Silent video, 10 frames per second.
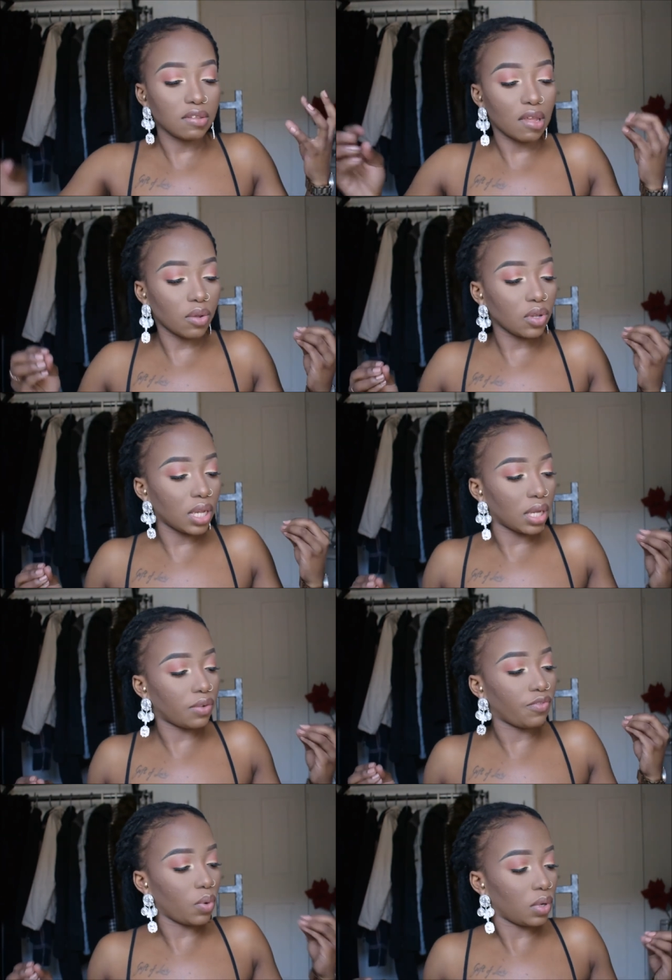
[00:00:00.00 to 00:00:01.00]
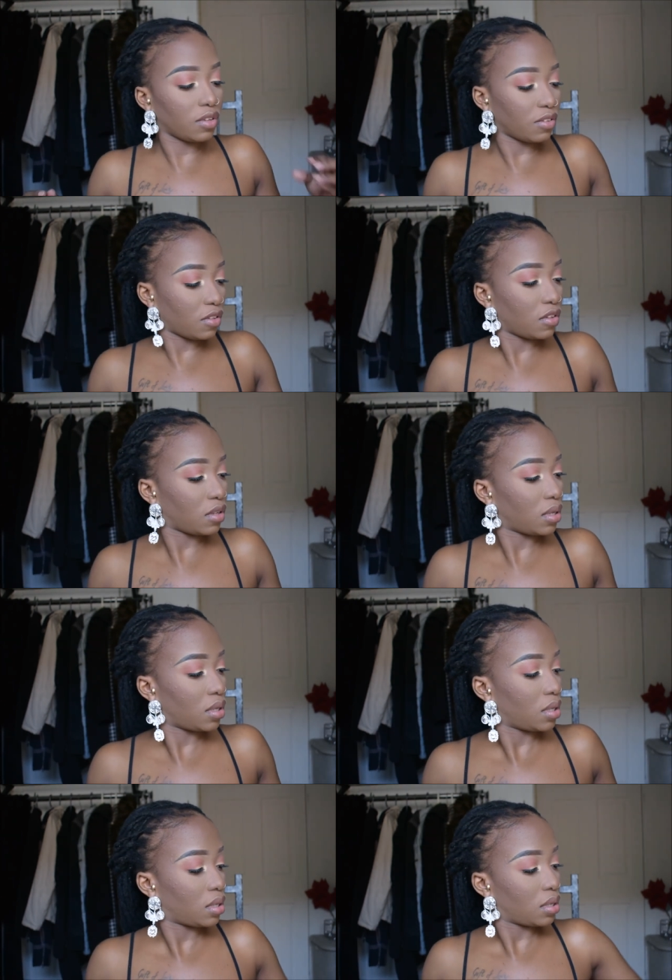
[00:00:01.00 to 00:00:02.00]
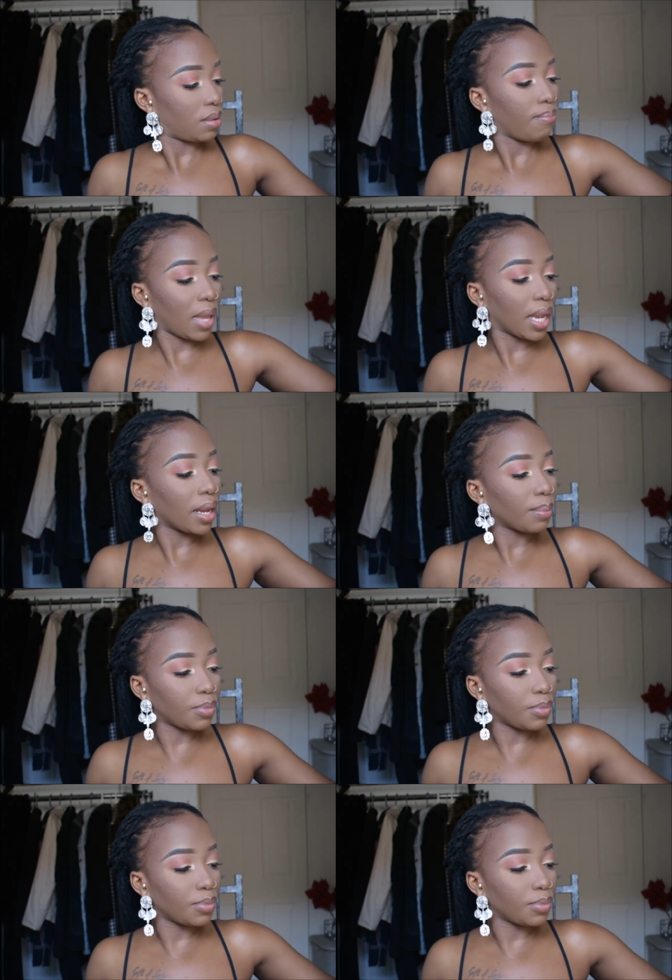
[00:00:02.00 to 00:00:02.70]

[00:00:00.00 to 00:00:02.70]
how you get flawless makeup